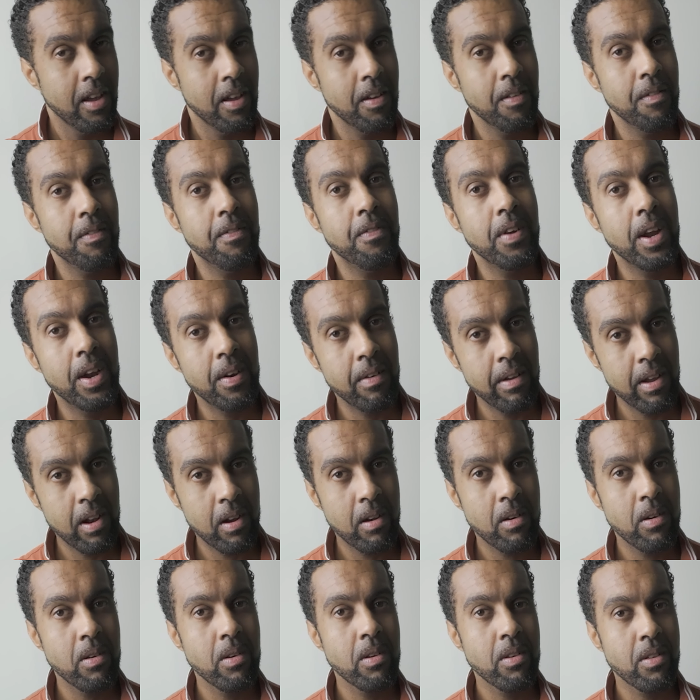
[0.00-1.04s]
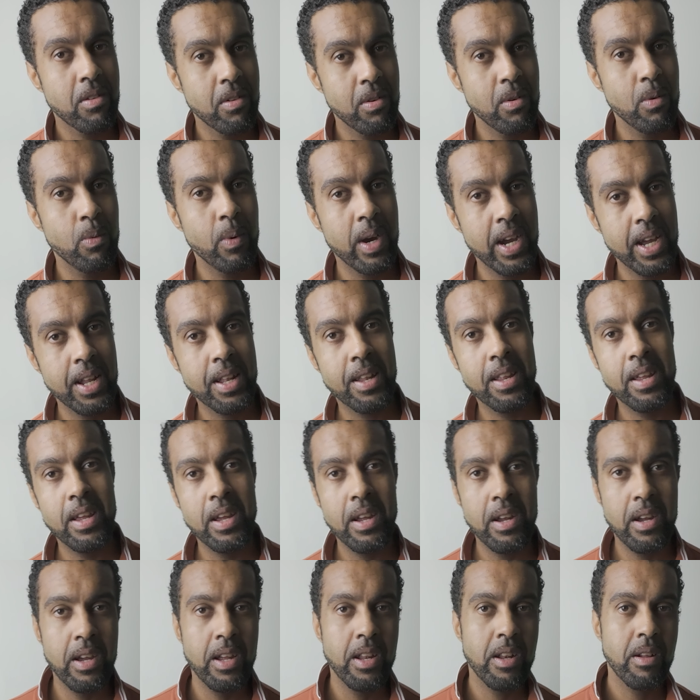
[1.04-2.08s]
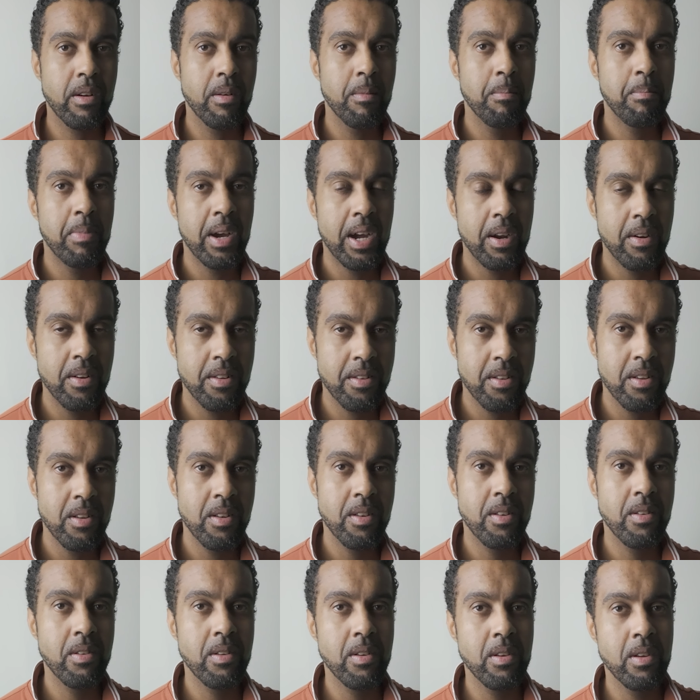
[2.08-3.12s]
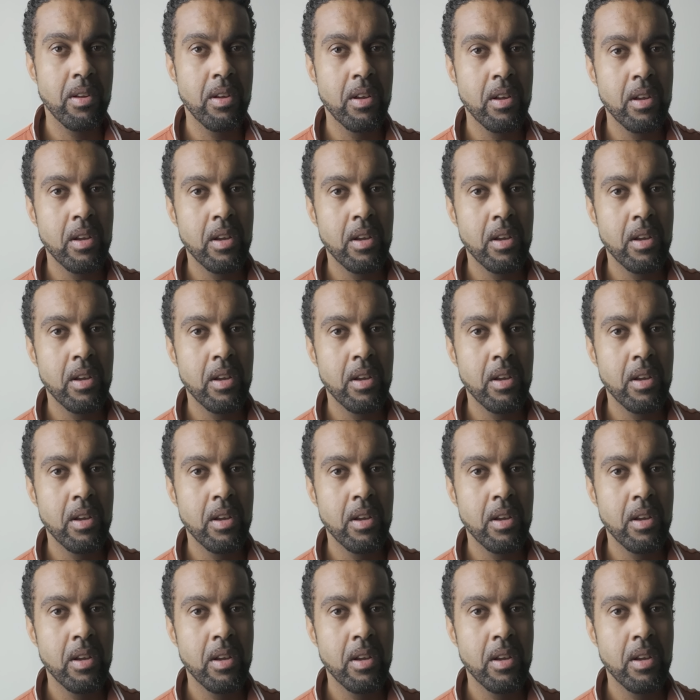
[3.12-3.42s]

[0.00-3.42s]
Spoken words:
very long to wait here in comparison to